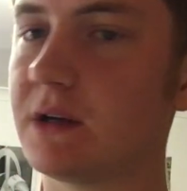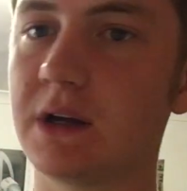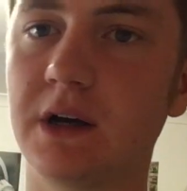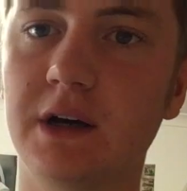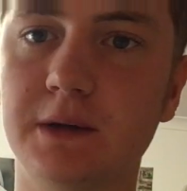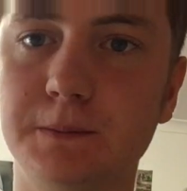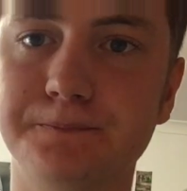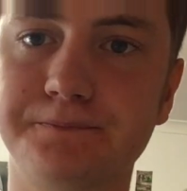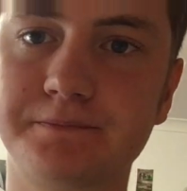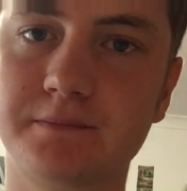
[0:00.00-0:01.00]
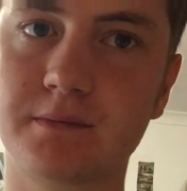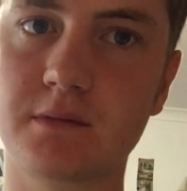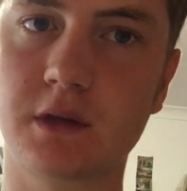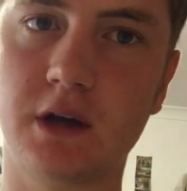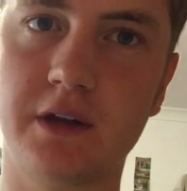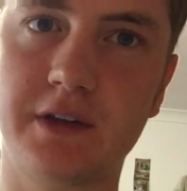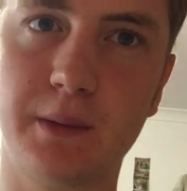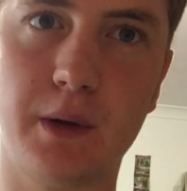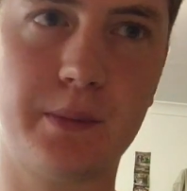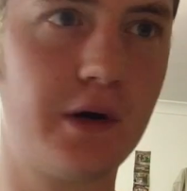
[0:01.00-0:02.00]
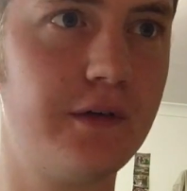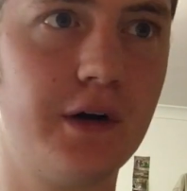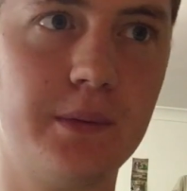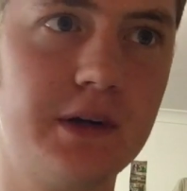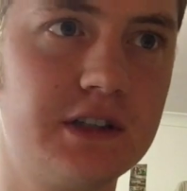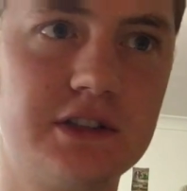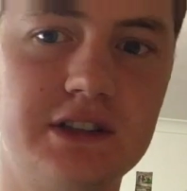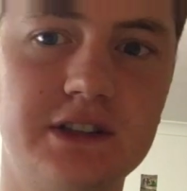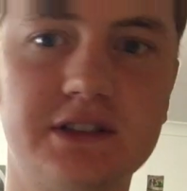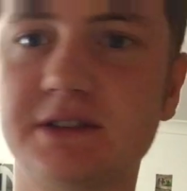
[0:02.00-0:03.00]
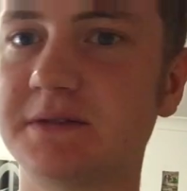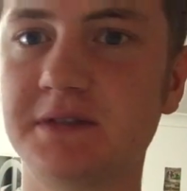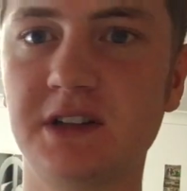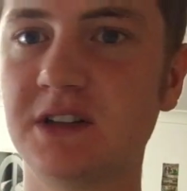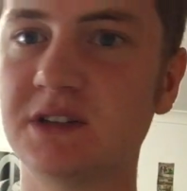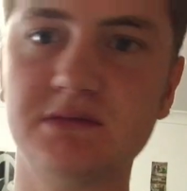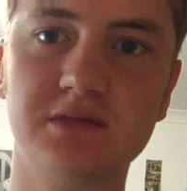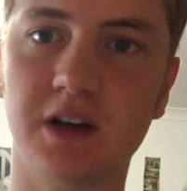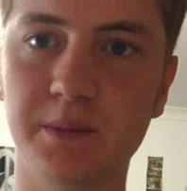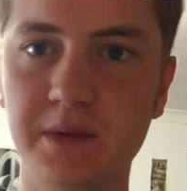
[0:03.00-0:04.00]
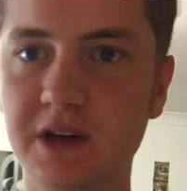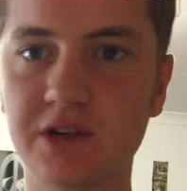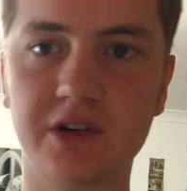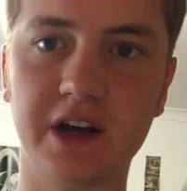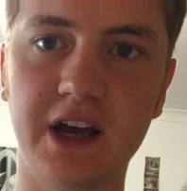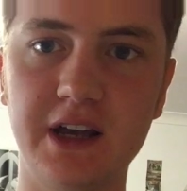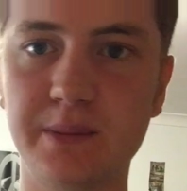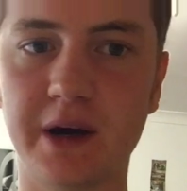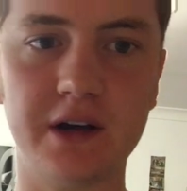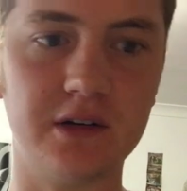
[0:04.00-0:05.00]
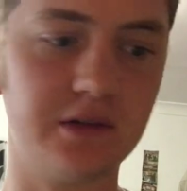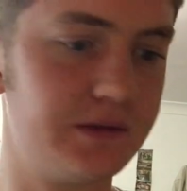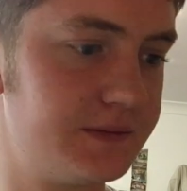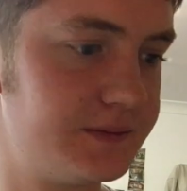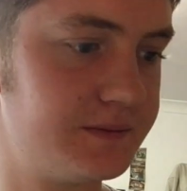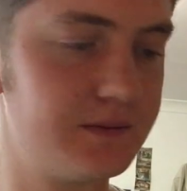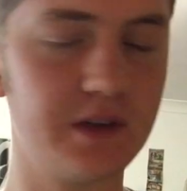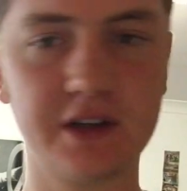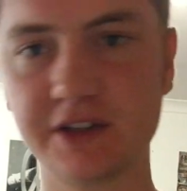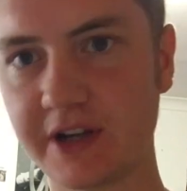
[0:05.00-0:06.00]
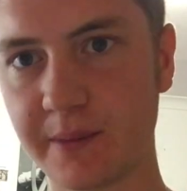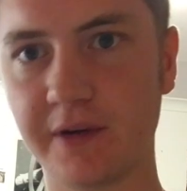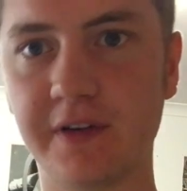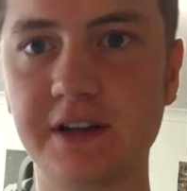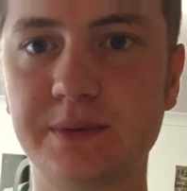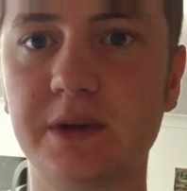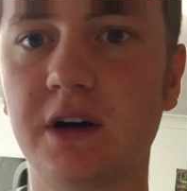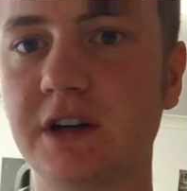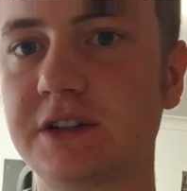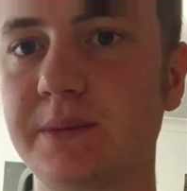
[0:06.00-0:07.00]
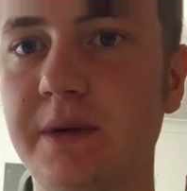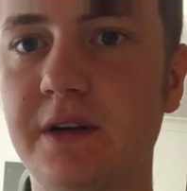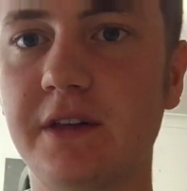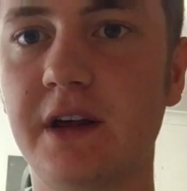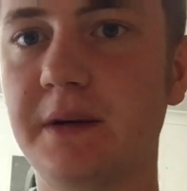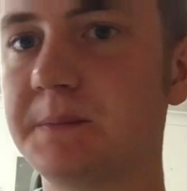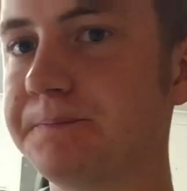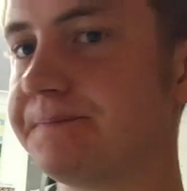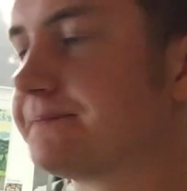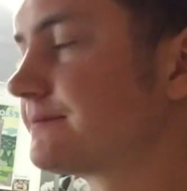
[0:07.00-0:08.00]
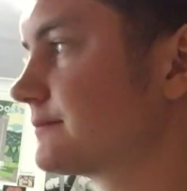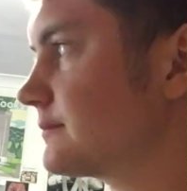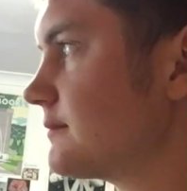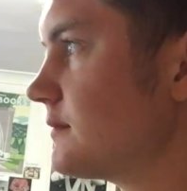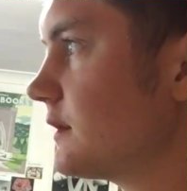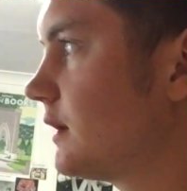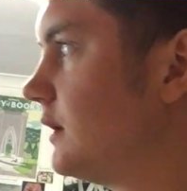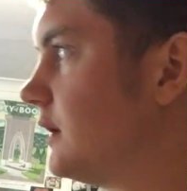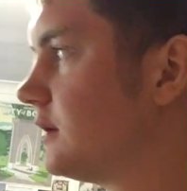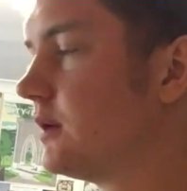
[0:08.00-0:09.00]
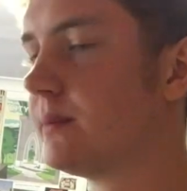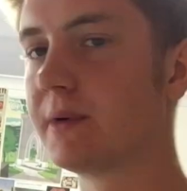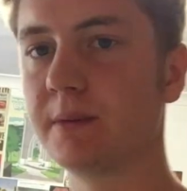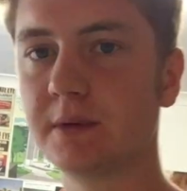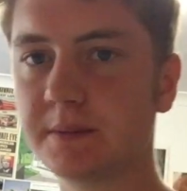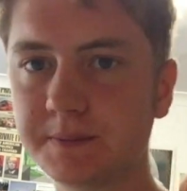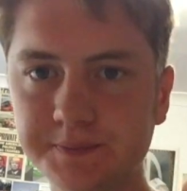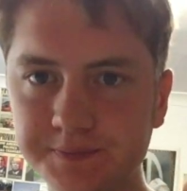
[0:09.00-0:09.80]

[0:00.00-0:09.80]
I think my profile picture is like me on a hay bale. You can check my Facebook, ask me on there. No problem.